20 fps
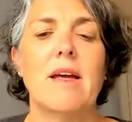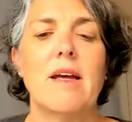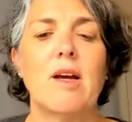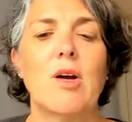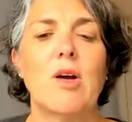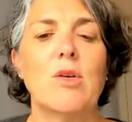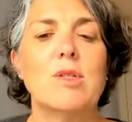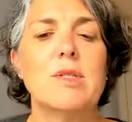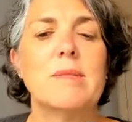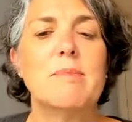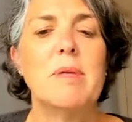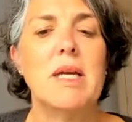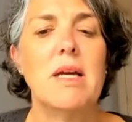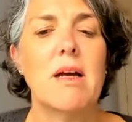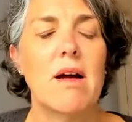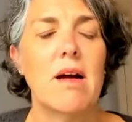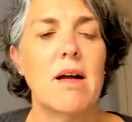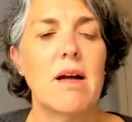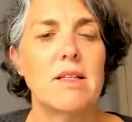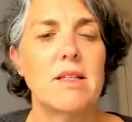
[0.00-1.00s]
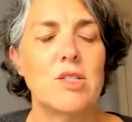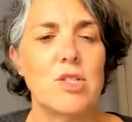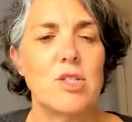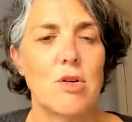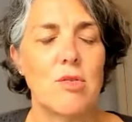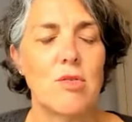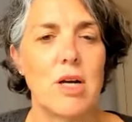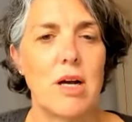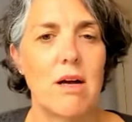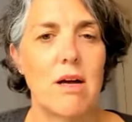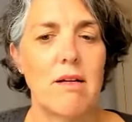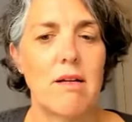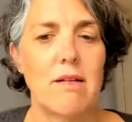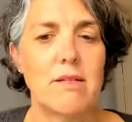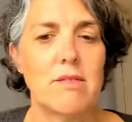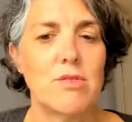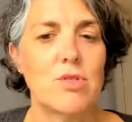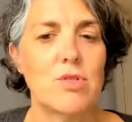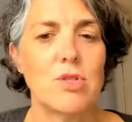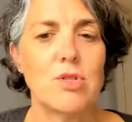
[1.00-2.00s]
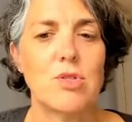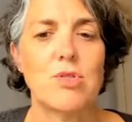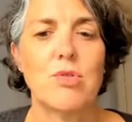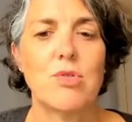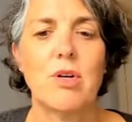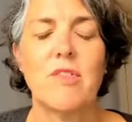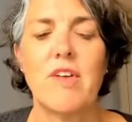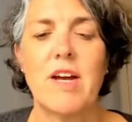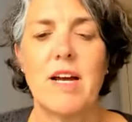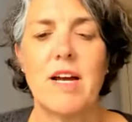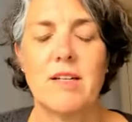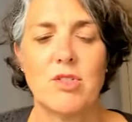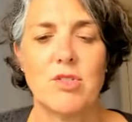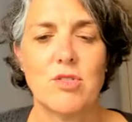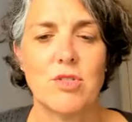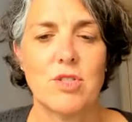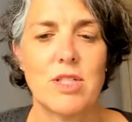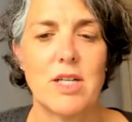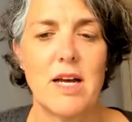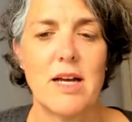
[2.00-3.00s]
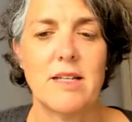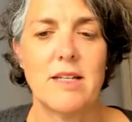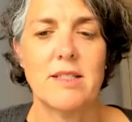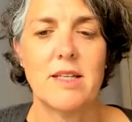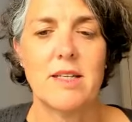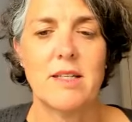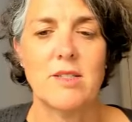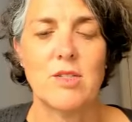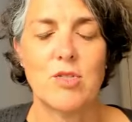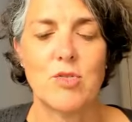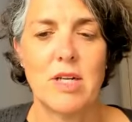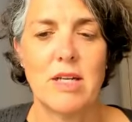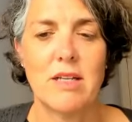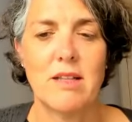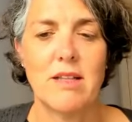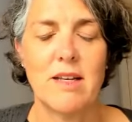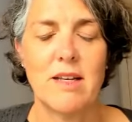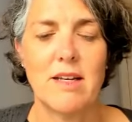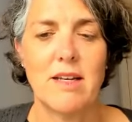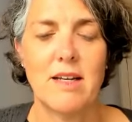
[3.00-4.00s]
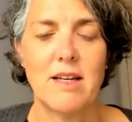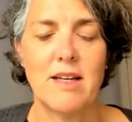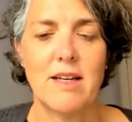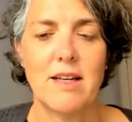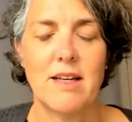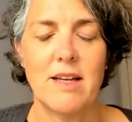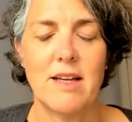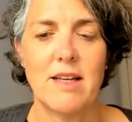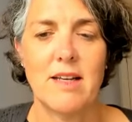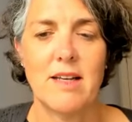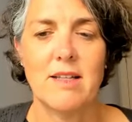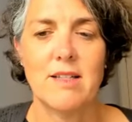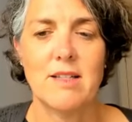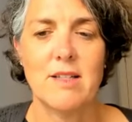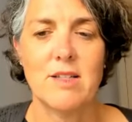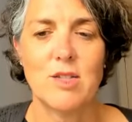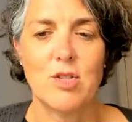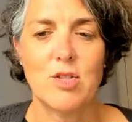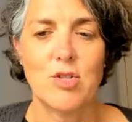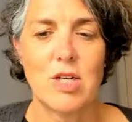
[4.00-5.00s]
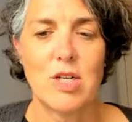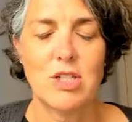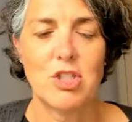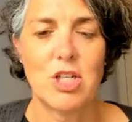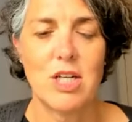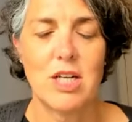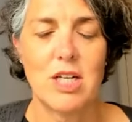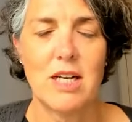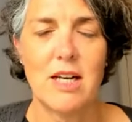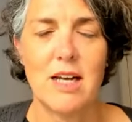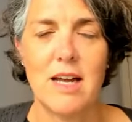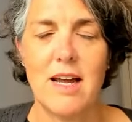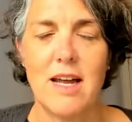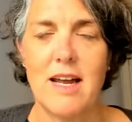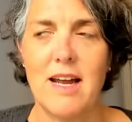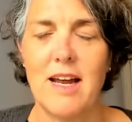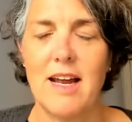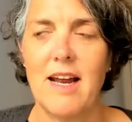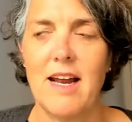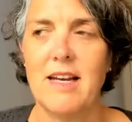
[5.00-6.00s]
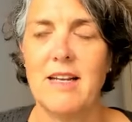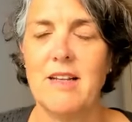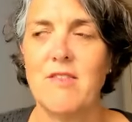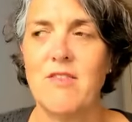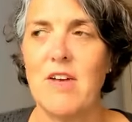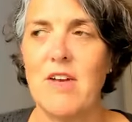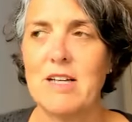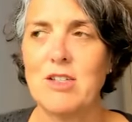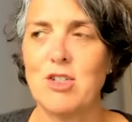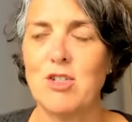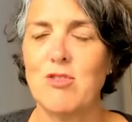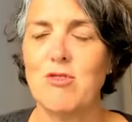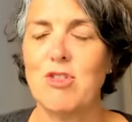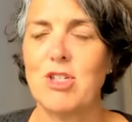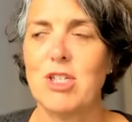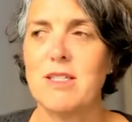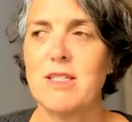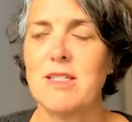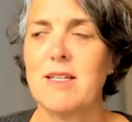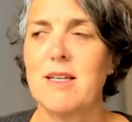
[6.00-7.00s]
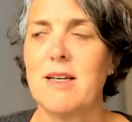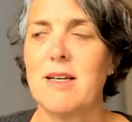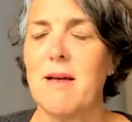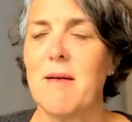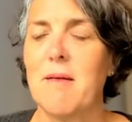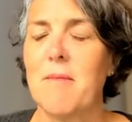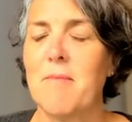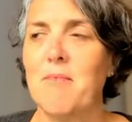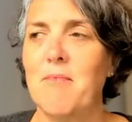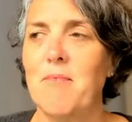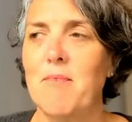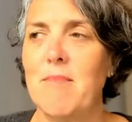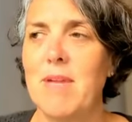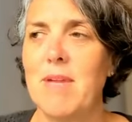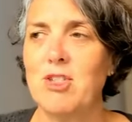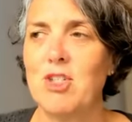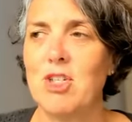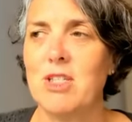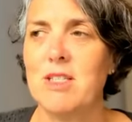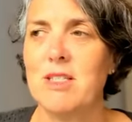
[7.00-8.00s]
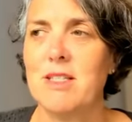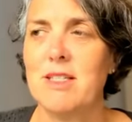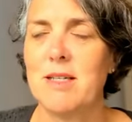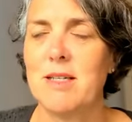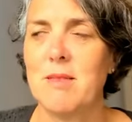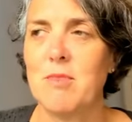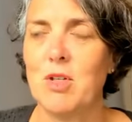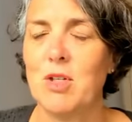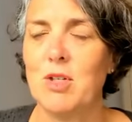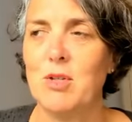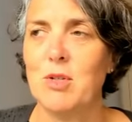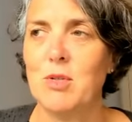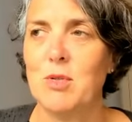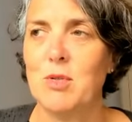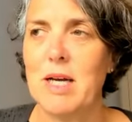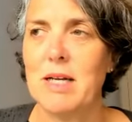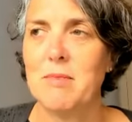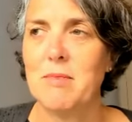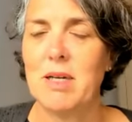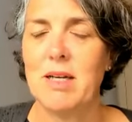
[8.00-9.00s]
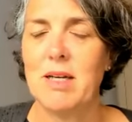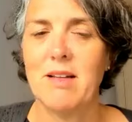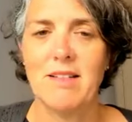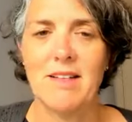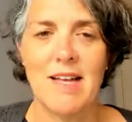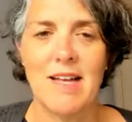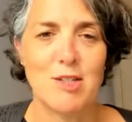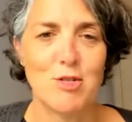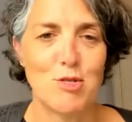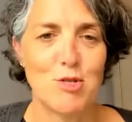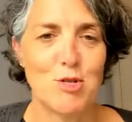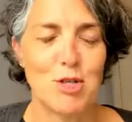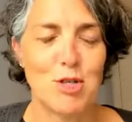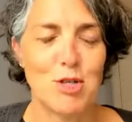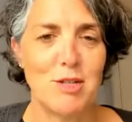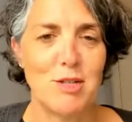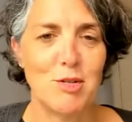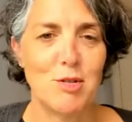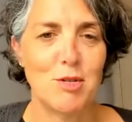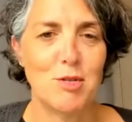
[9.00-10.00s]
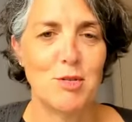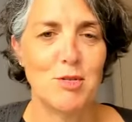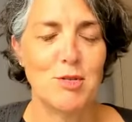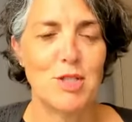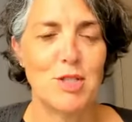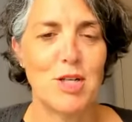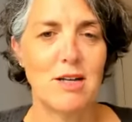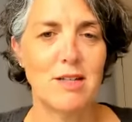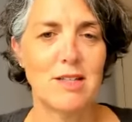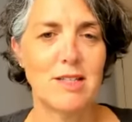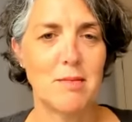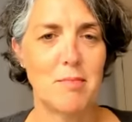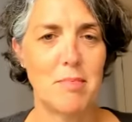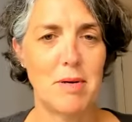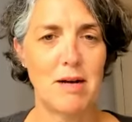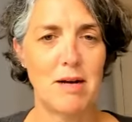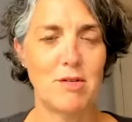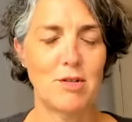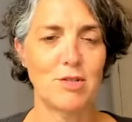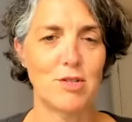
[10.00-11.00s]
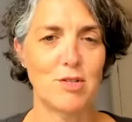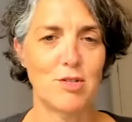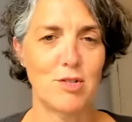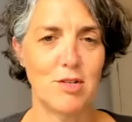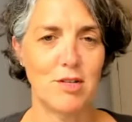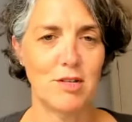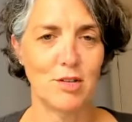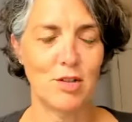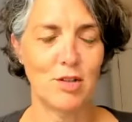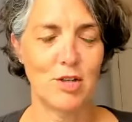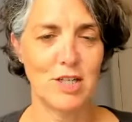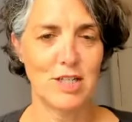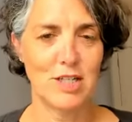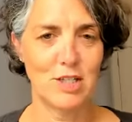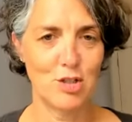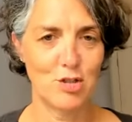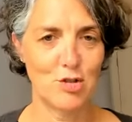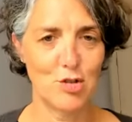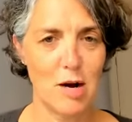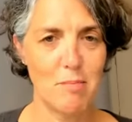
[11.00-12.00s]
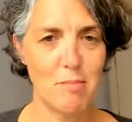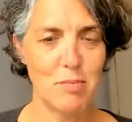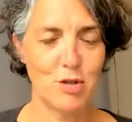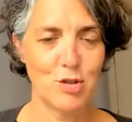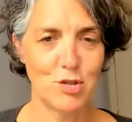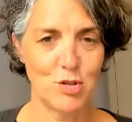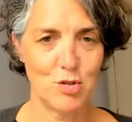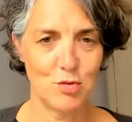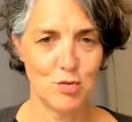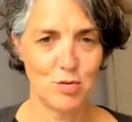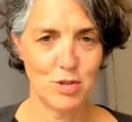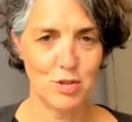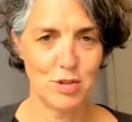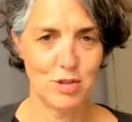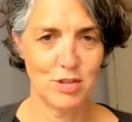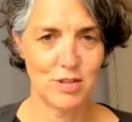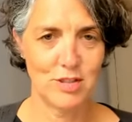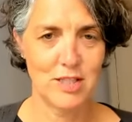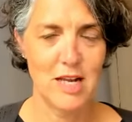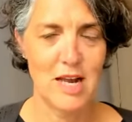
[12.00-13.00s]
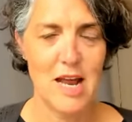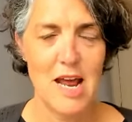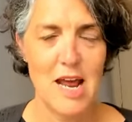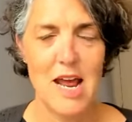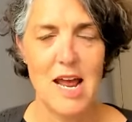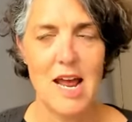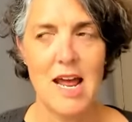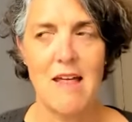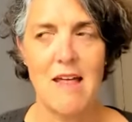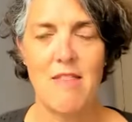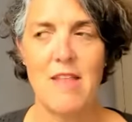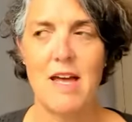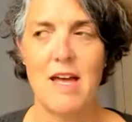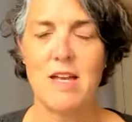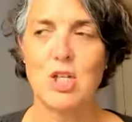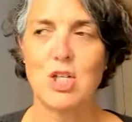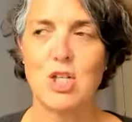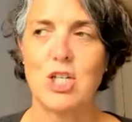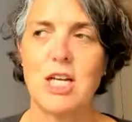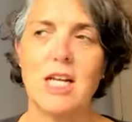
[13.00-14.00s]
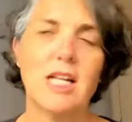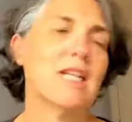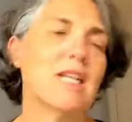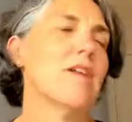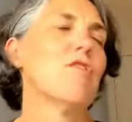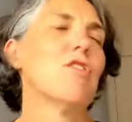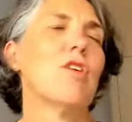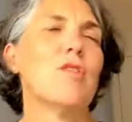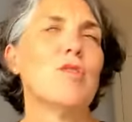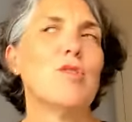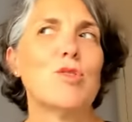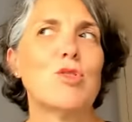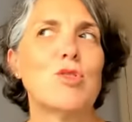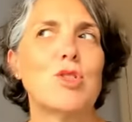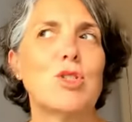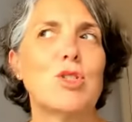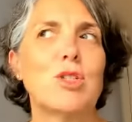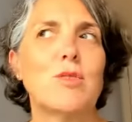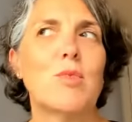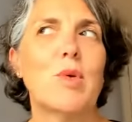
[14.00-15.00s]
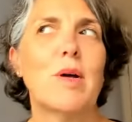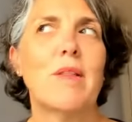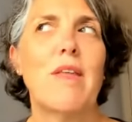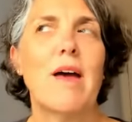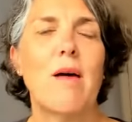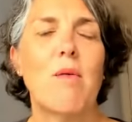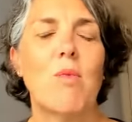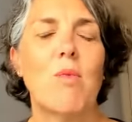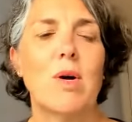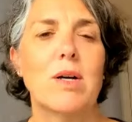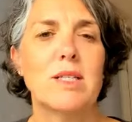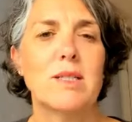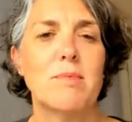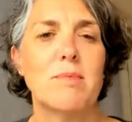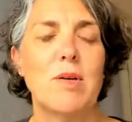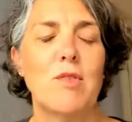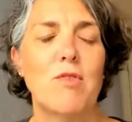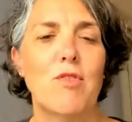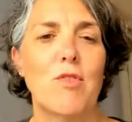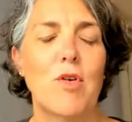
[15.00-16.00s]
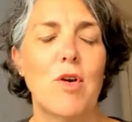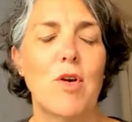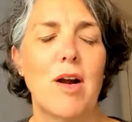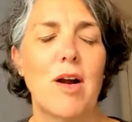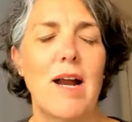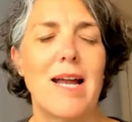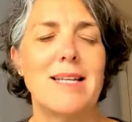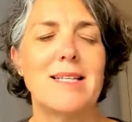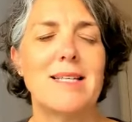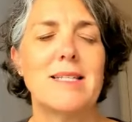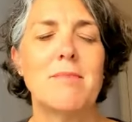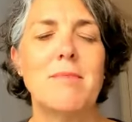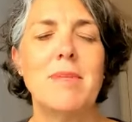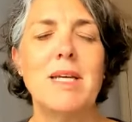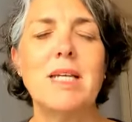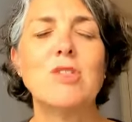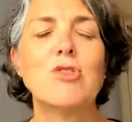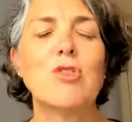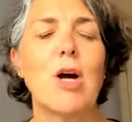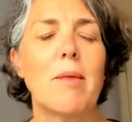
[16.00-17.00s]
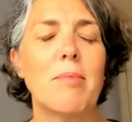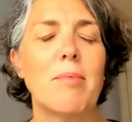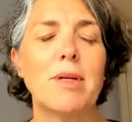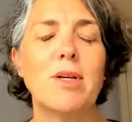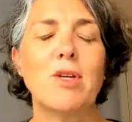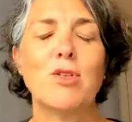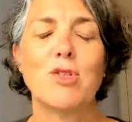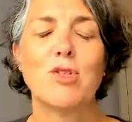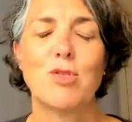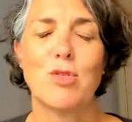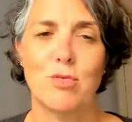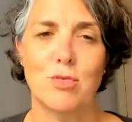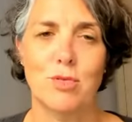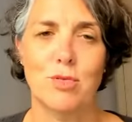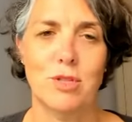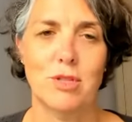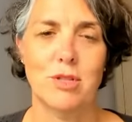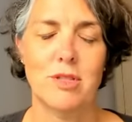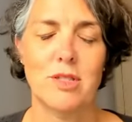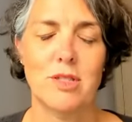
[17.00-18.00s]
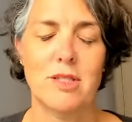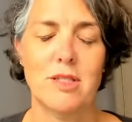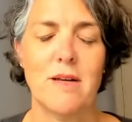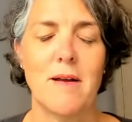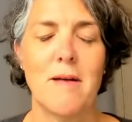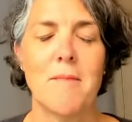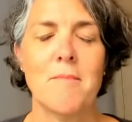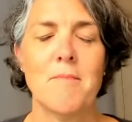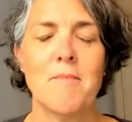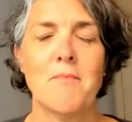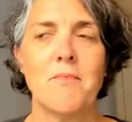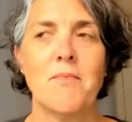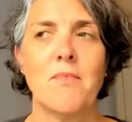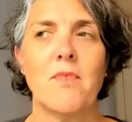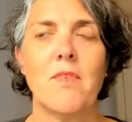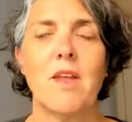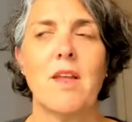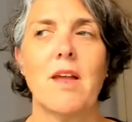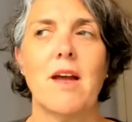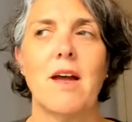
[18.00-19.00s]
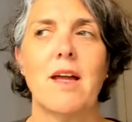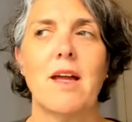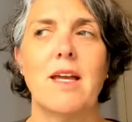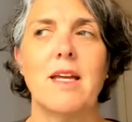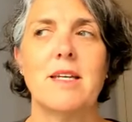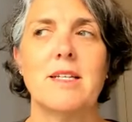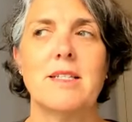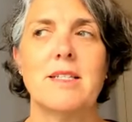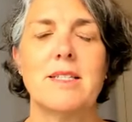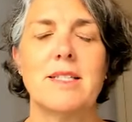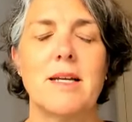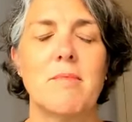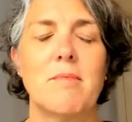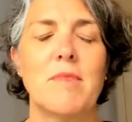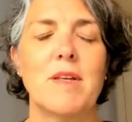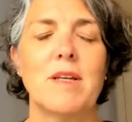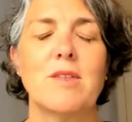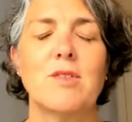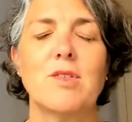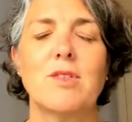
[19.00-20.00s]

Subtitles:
goes beyond yoga as just sort of exercise and strengthening and stretching. And in fact, you just mentioned someone who had been on the last retreat who talked about learning to drop her shoulders, and that she had never understood what that was before. And to me, dropping your shoulders is something